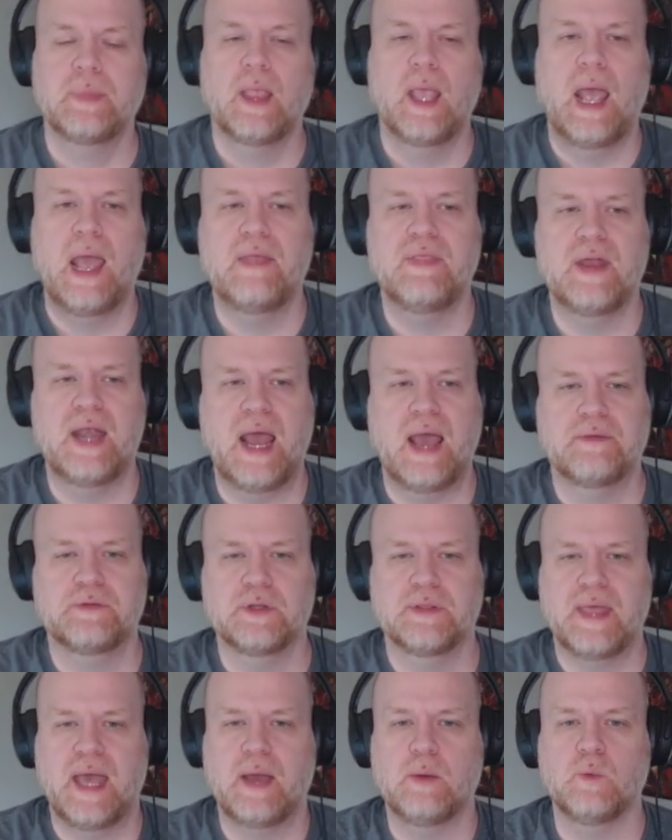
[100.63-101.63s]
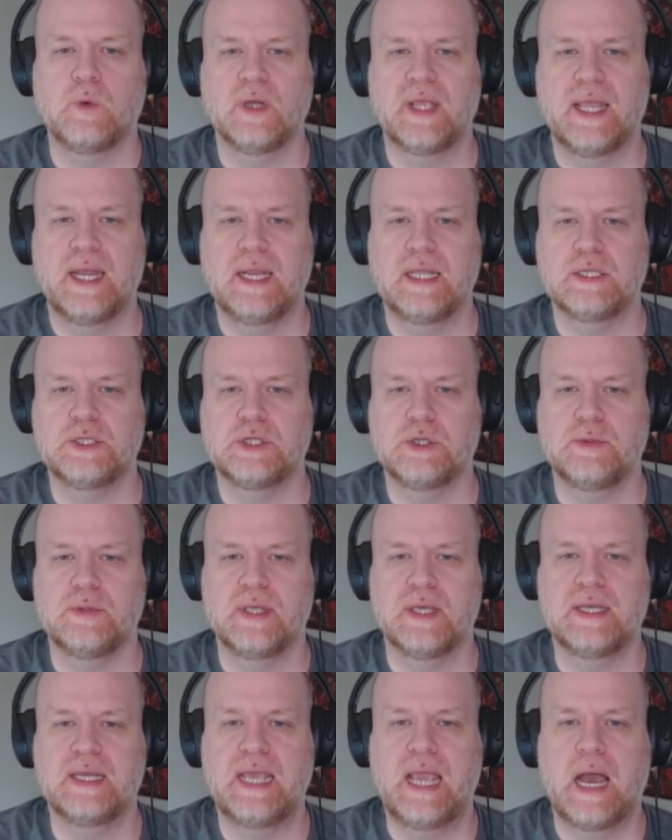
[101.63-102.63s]
And then after that, we'll get into
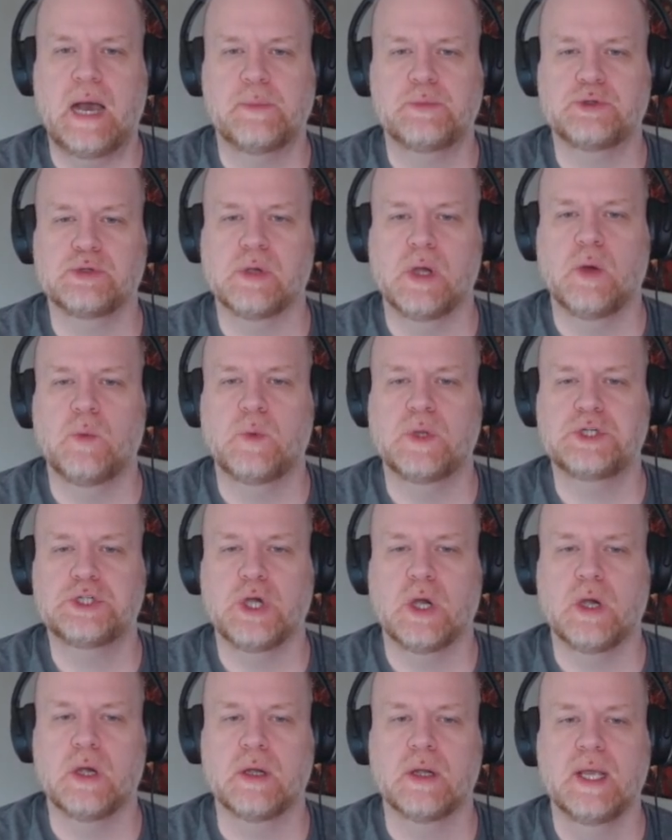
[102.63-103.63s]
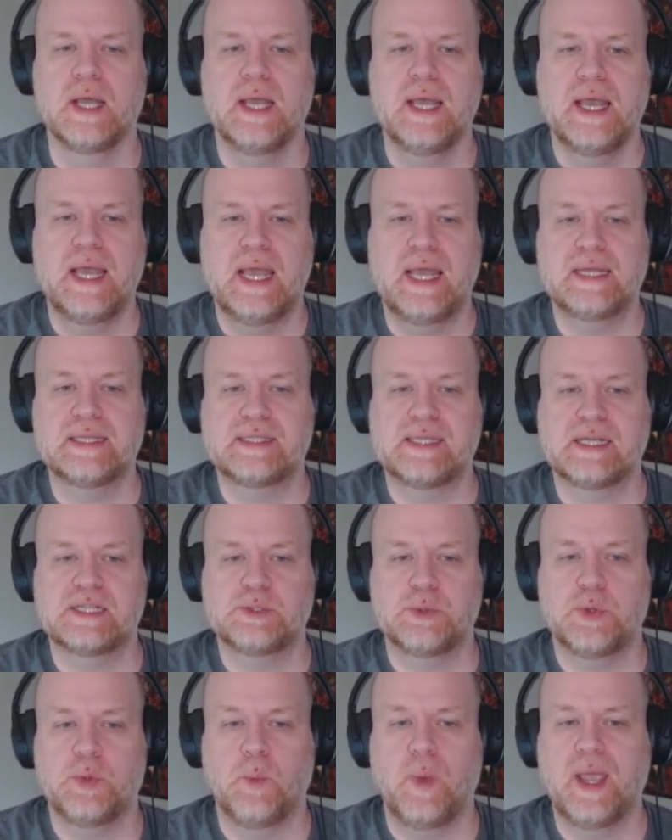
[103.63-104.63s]
the Neoptera, which are insects
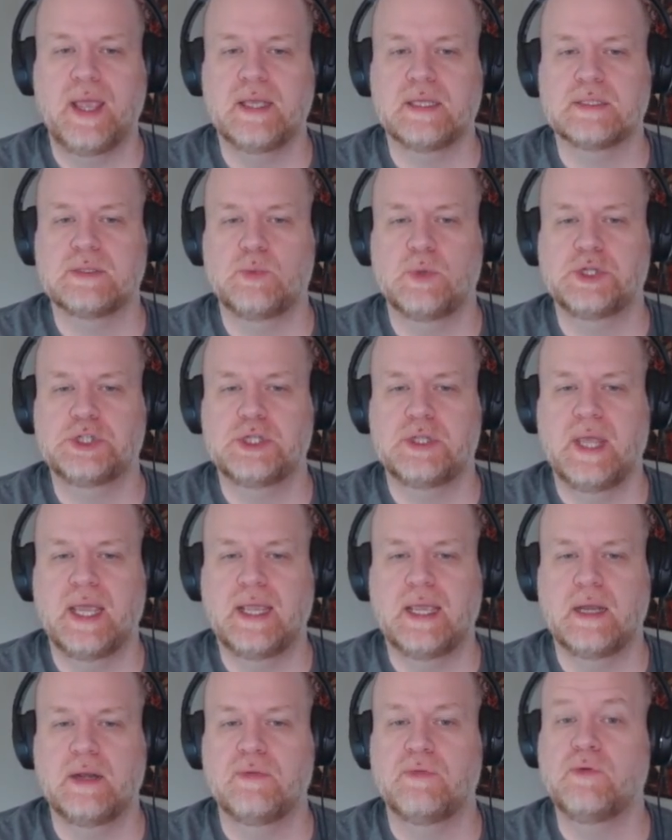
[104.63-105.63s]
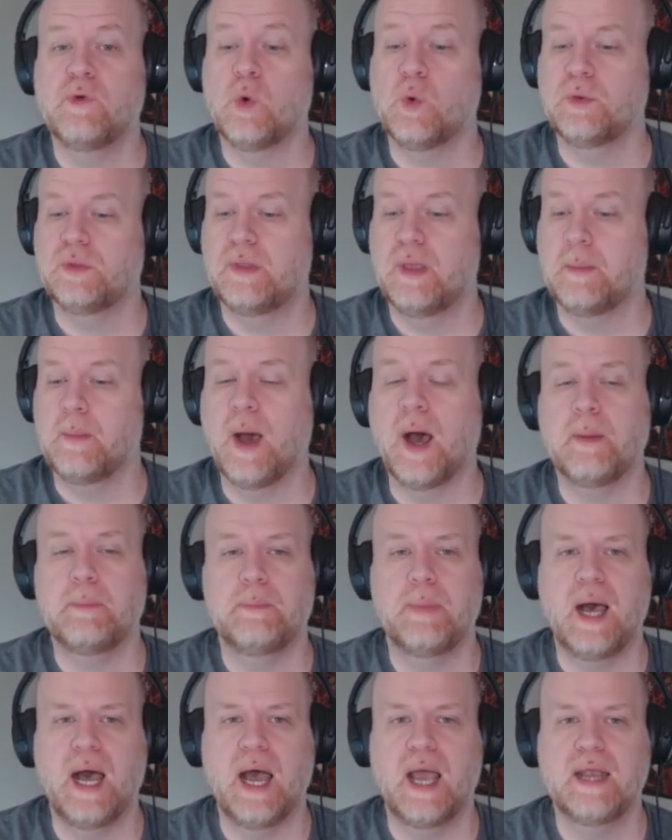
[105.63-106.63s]
with wings, which they can fold them up
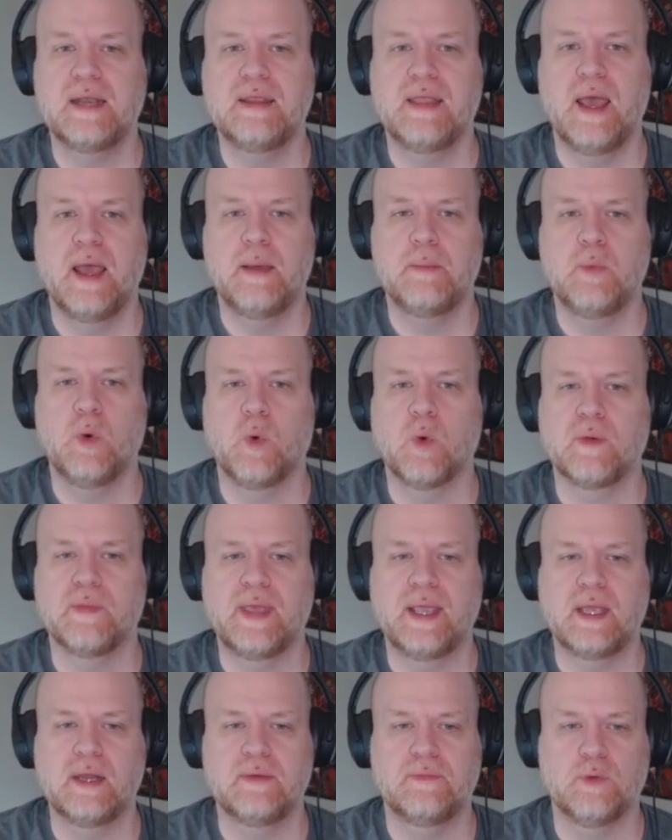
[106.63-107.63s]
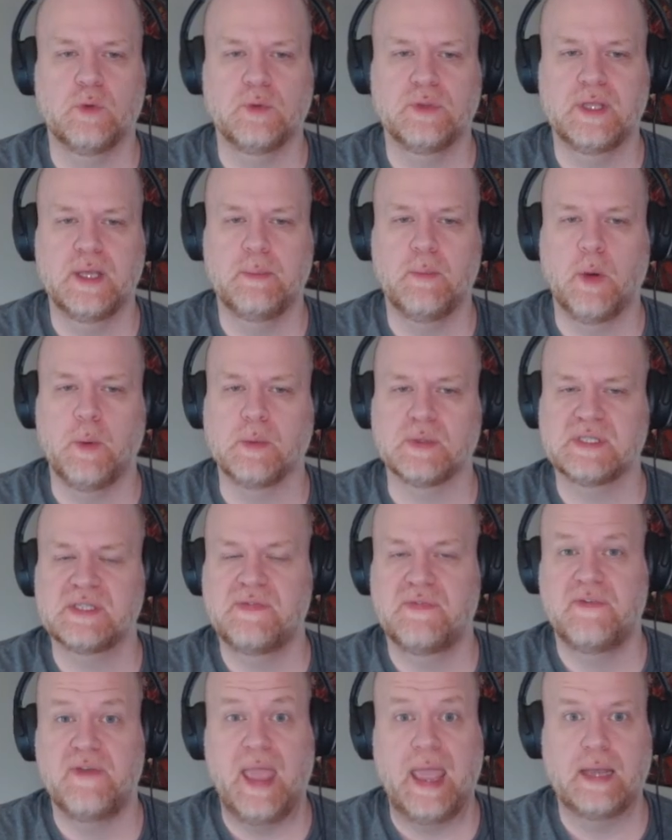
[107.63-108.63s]
behind them, or they can fold them almost
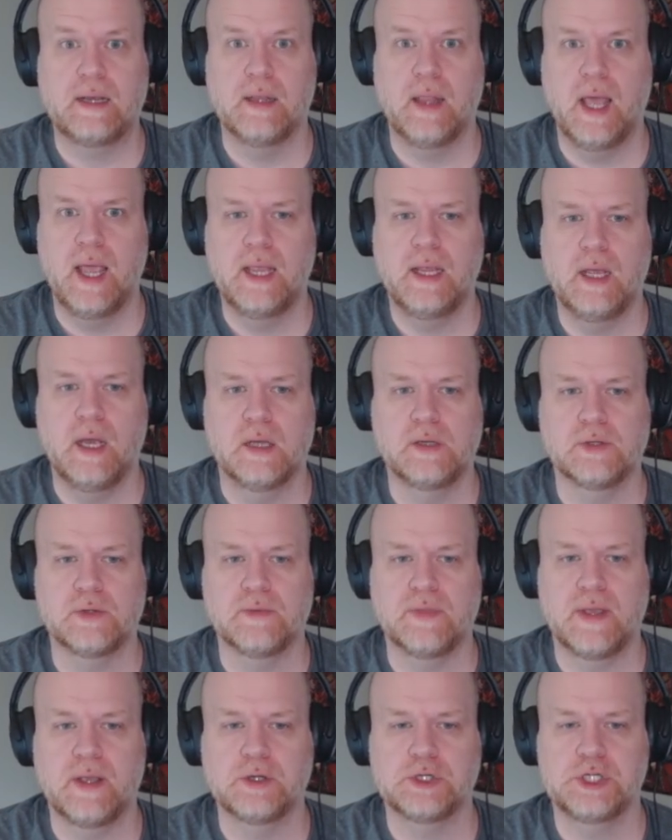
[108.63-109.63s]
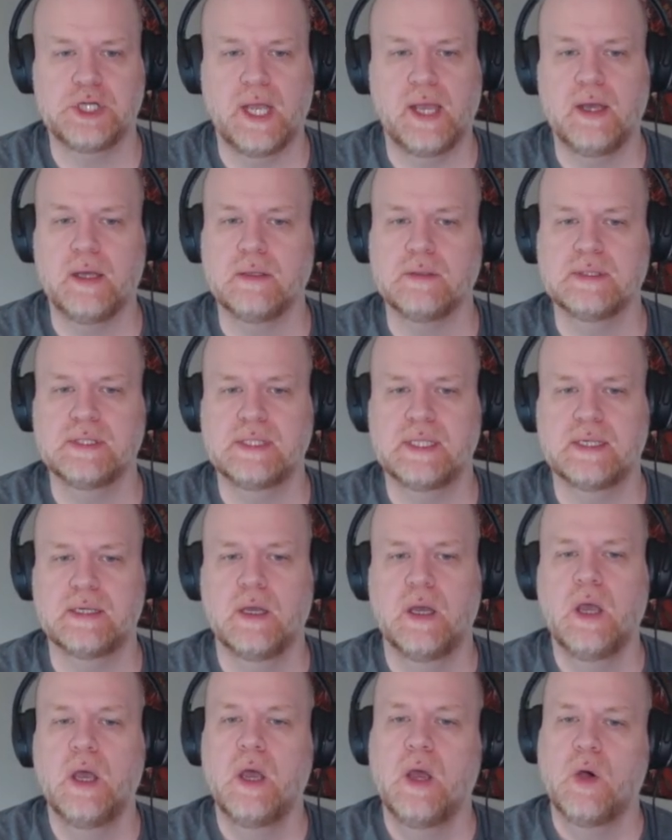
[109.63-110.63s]
fan-like under their shells,
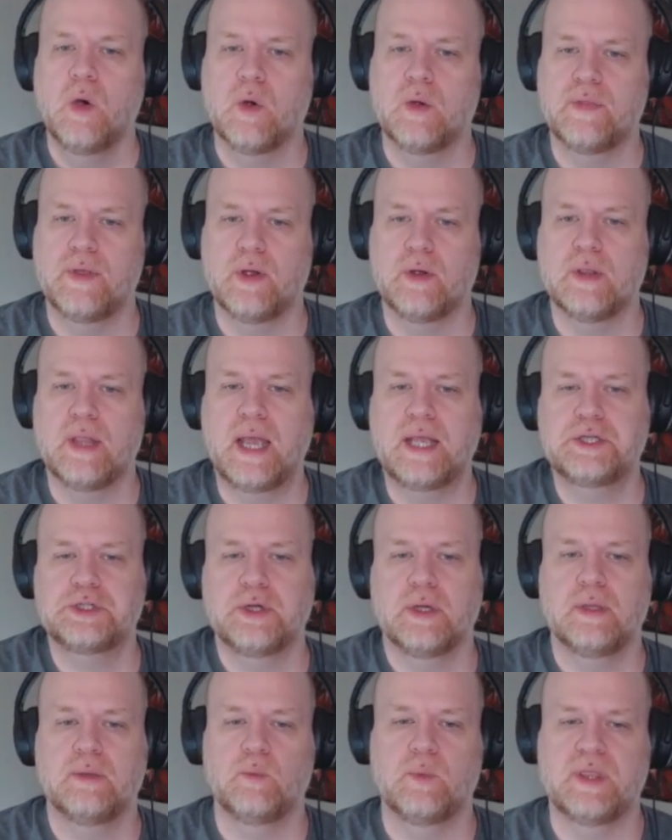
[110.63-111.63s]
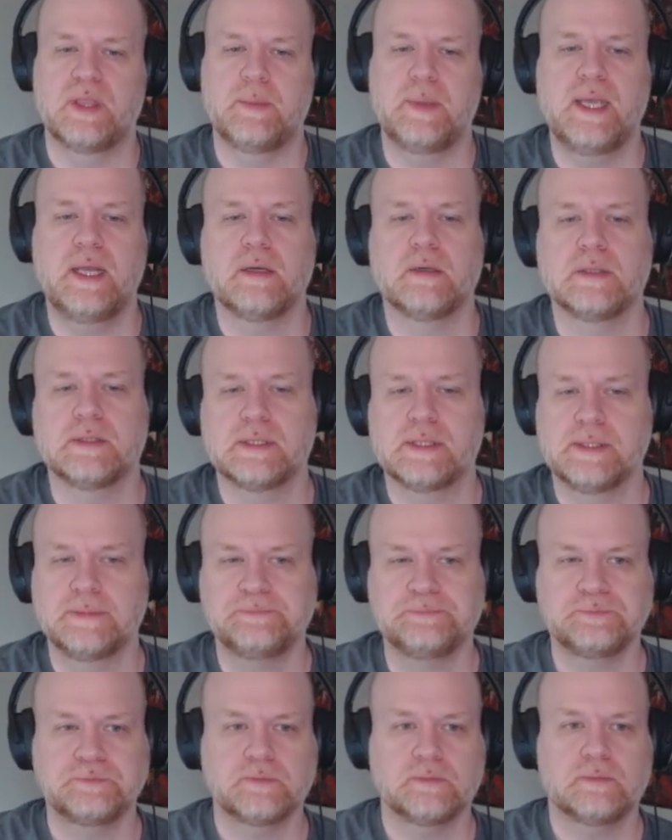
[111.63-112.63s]
or their elytra with the beetles,
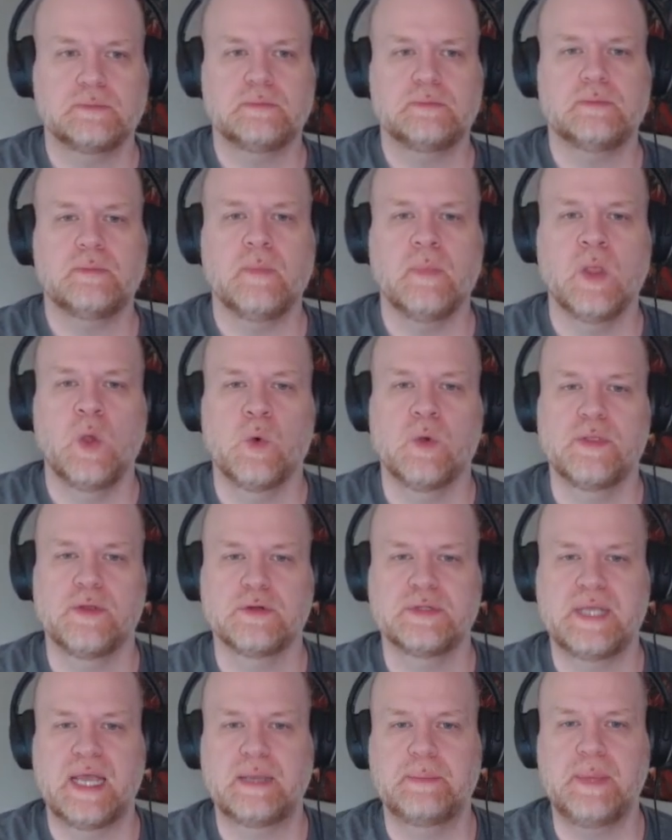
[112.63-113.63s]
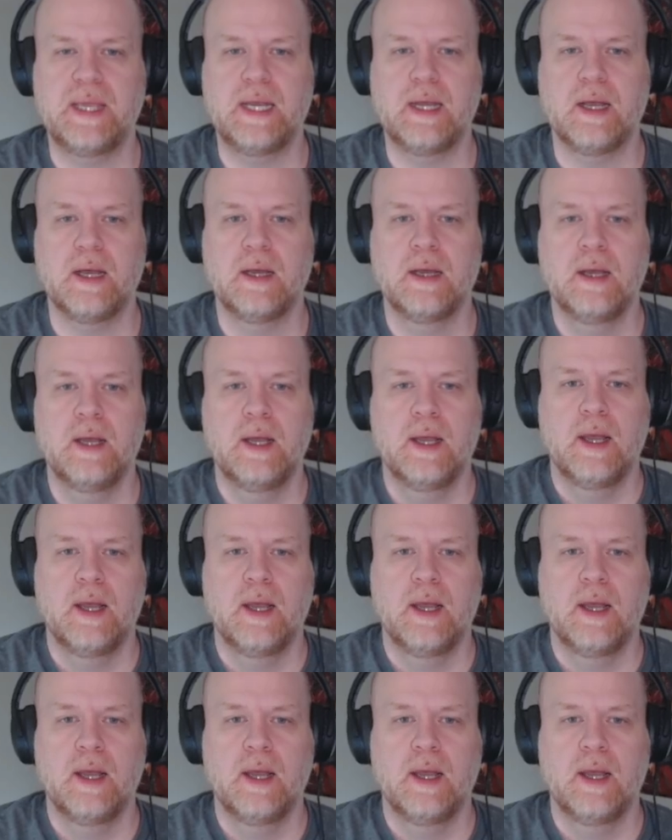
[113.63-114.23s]
or their tegmina.